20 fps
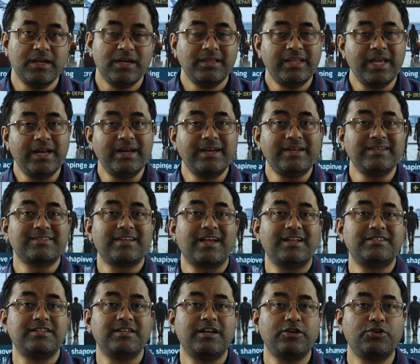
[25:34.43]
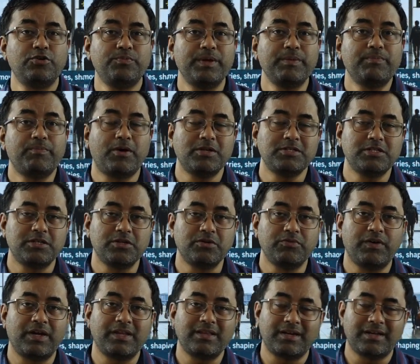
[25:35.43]
then it is considered to be positive
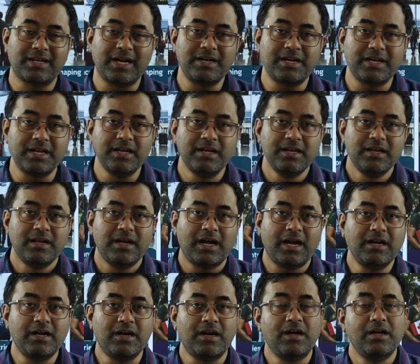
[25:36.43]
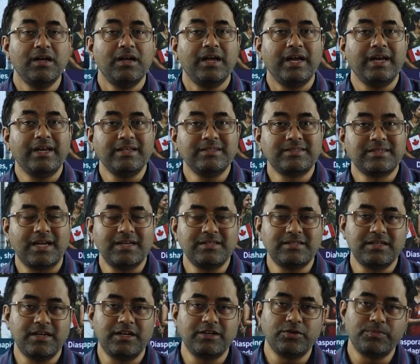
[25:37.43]
for that country, and it is
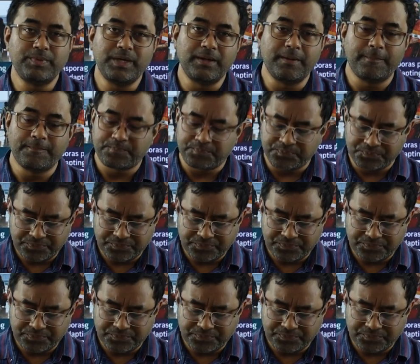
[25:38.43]
considered to be